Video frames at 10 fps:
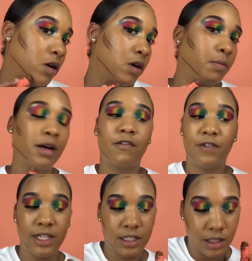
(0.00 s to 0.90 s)
my
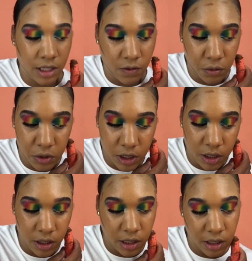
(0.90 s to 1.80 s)
face cleaning
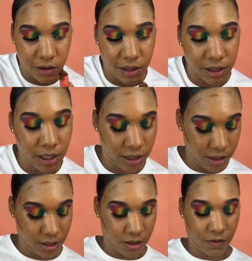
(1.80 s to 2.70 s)
routine after I take
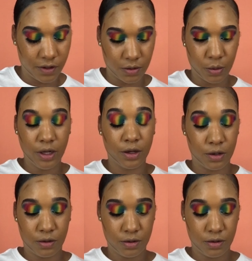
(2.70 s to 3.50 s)
this off as well.